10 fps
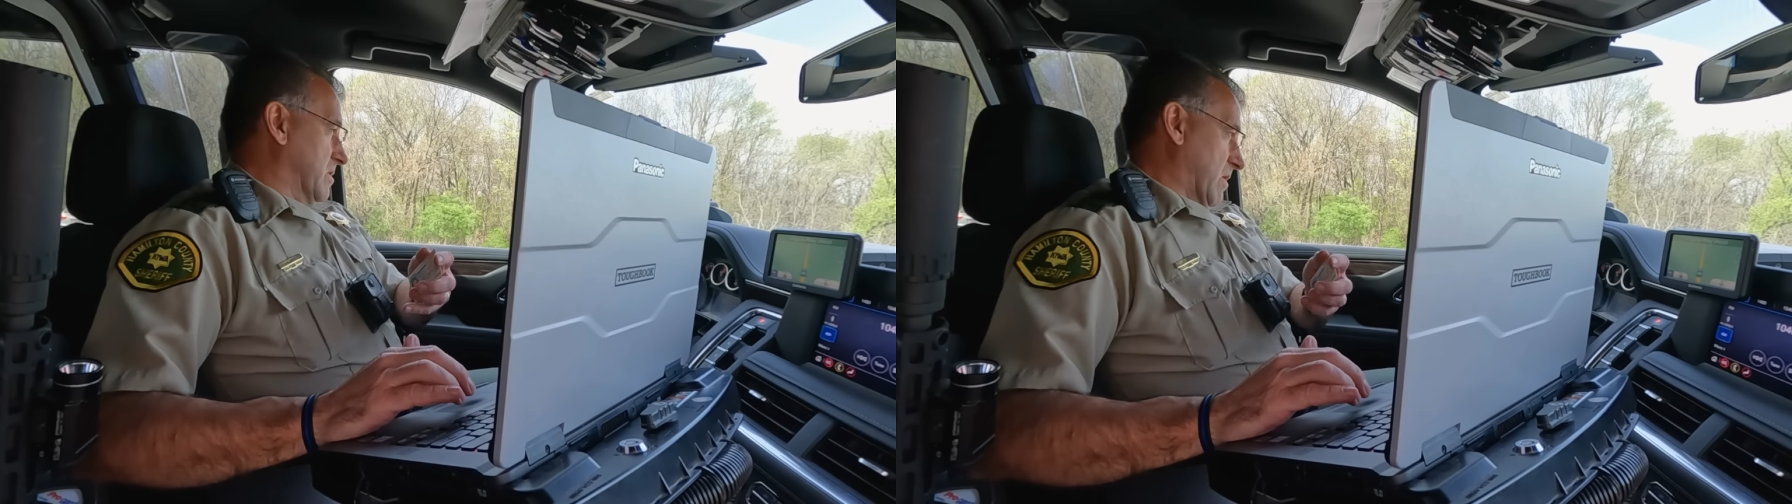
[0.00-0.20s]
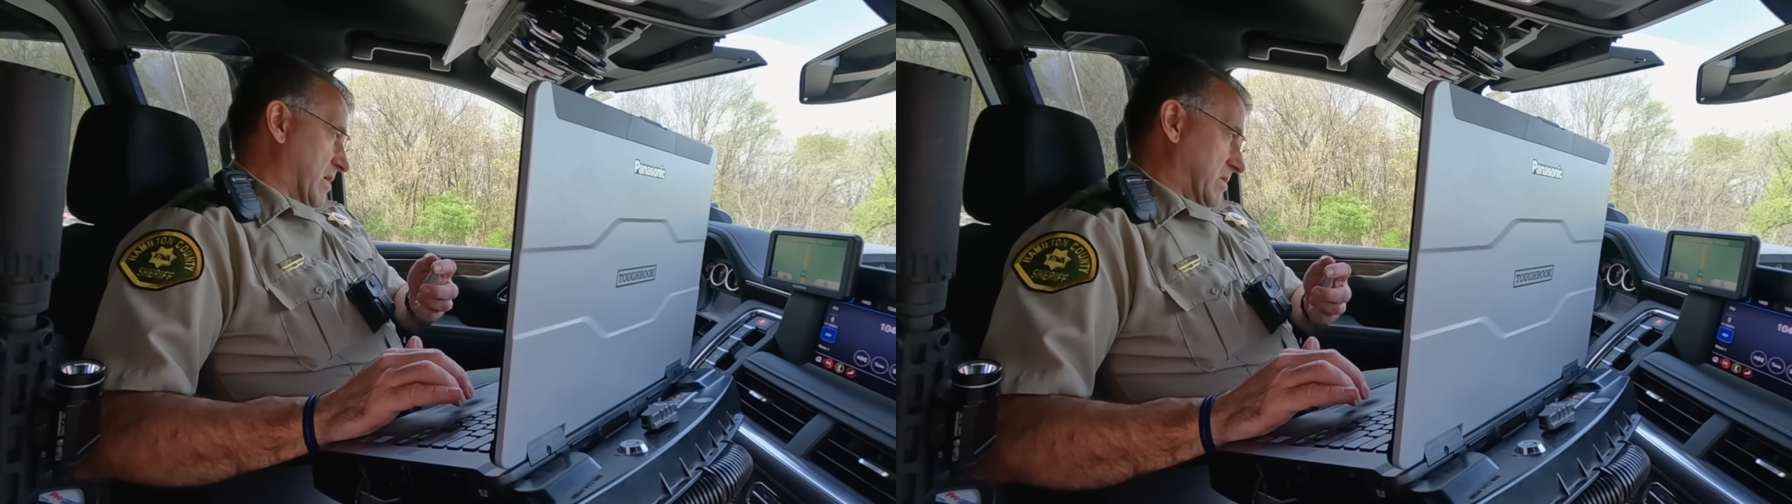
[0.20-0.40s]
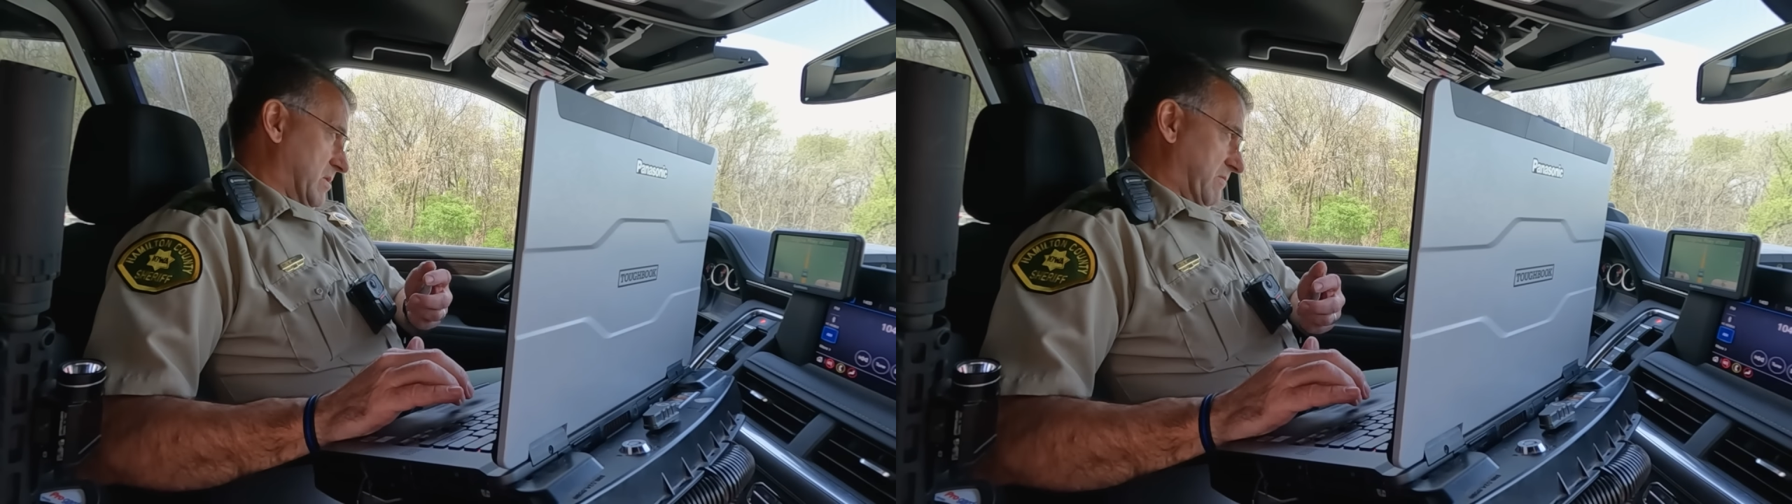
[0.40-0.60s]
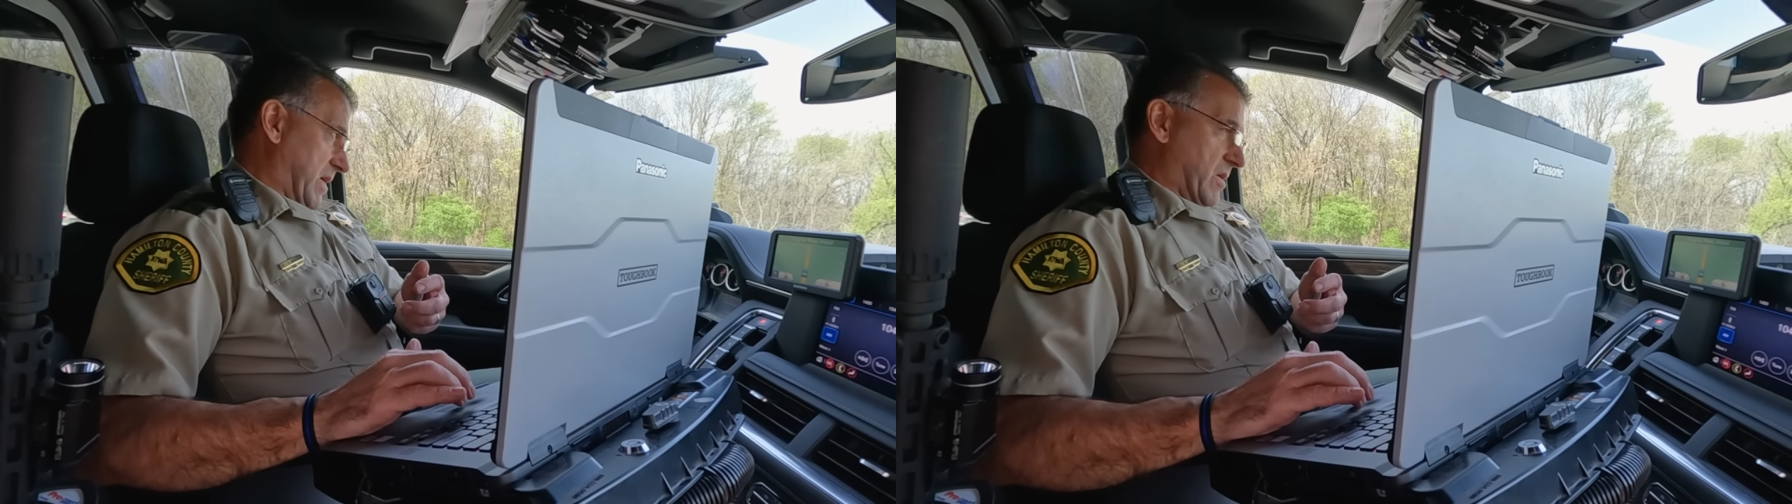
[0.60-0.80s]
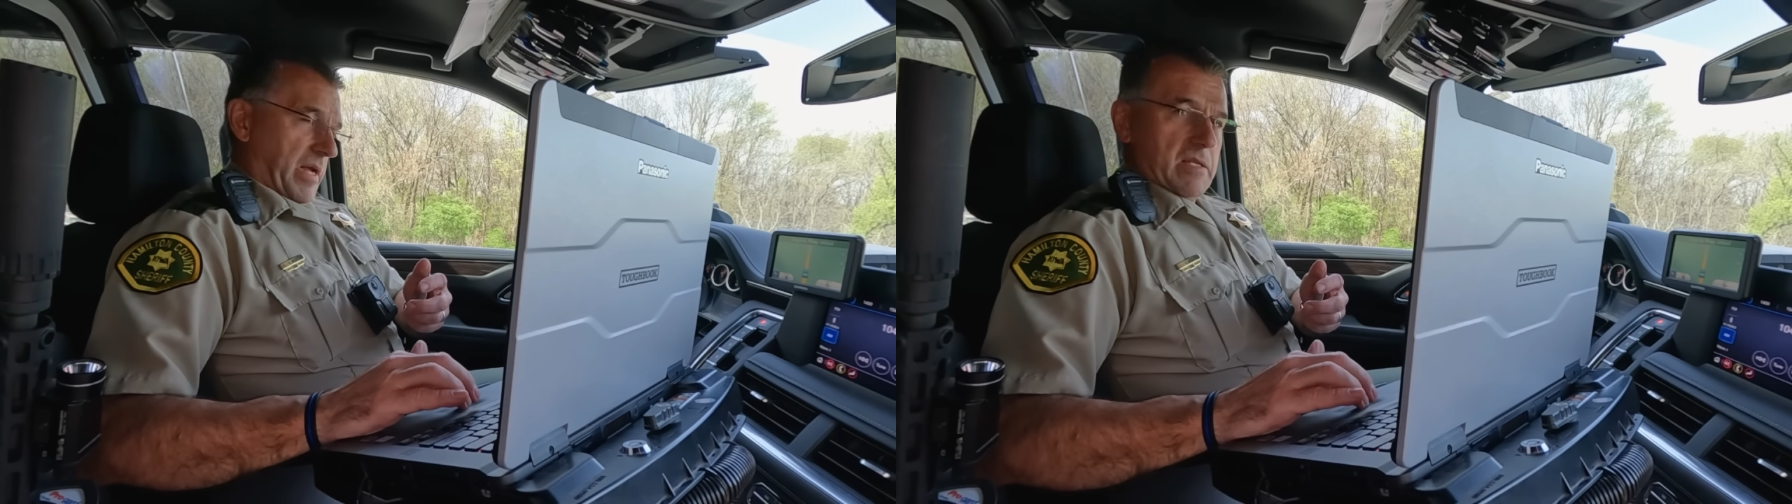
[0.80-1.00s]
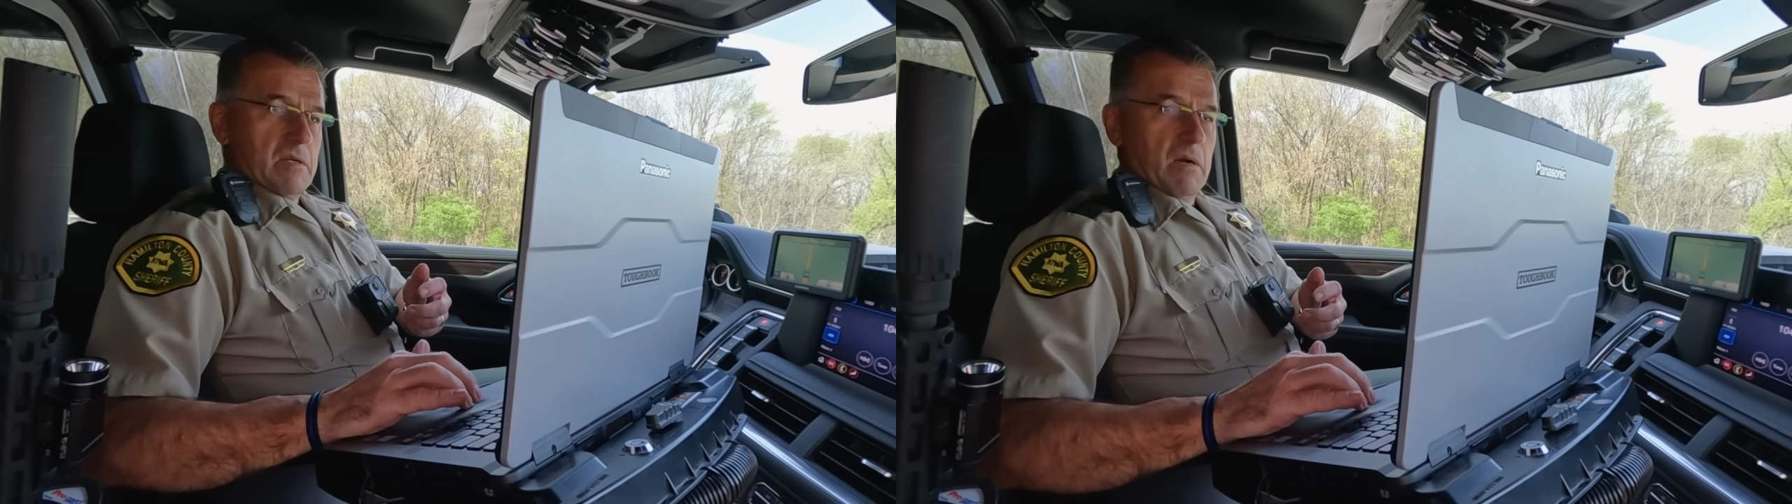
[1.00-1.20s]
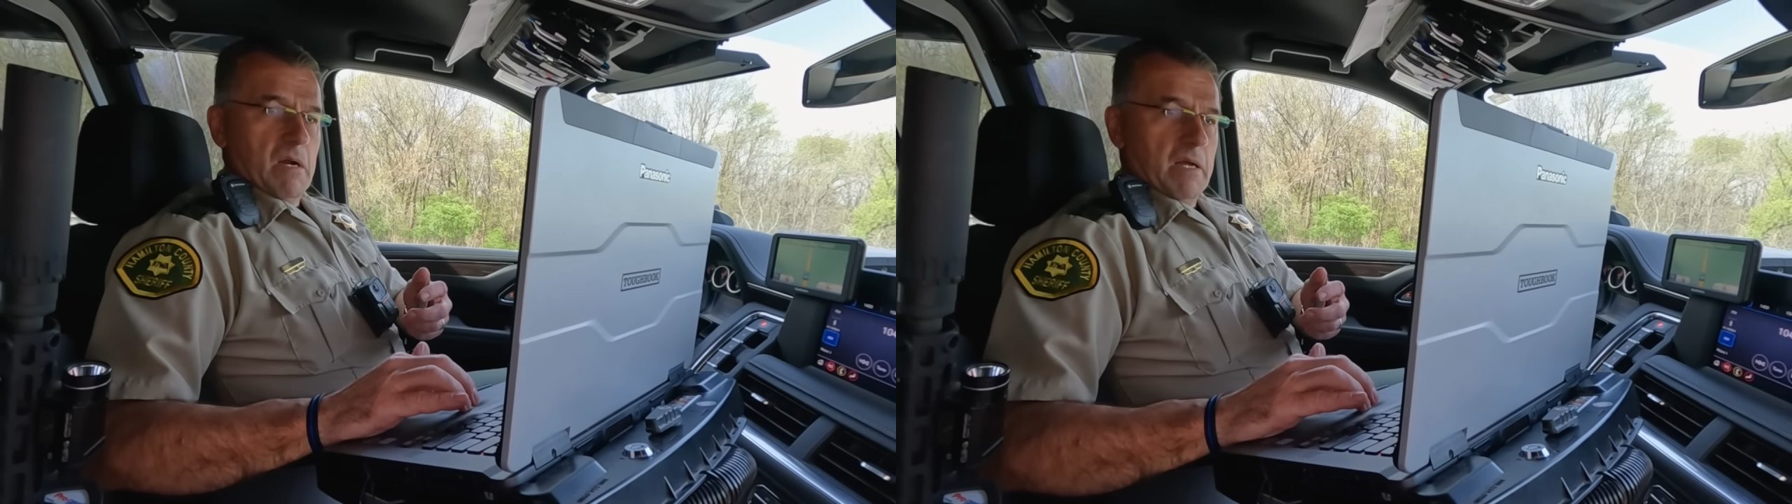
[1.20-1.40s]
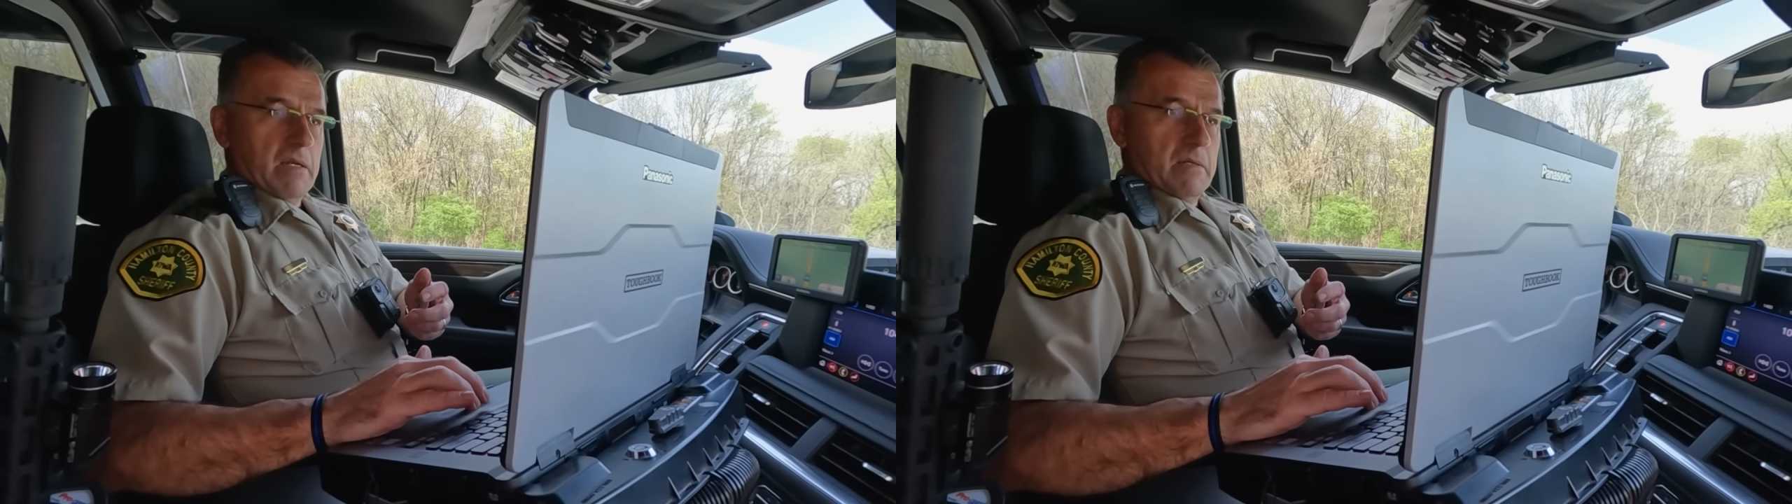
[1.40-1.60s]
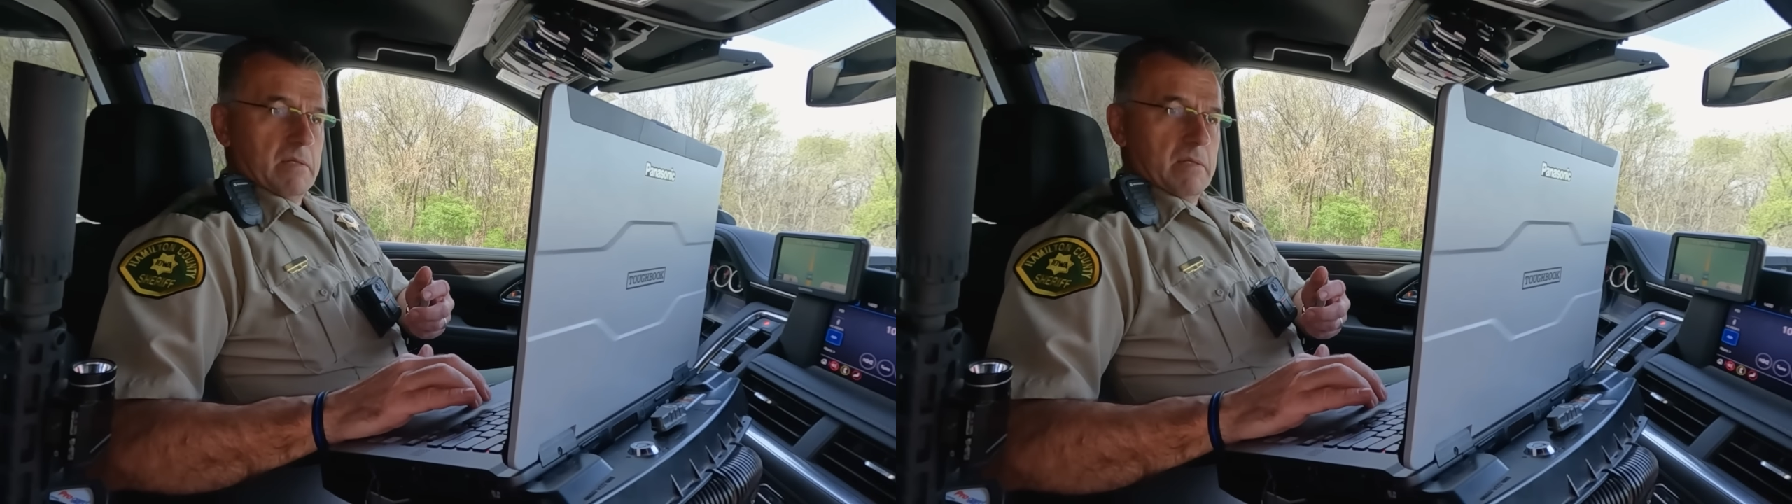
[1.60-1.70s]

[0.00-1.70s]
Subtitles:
correct and the validate's all right.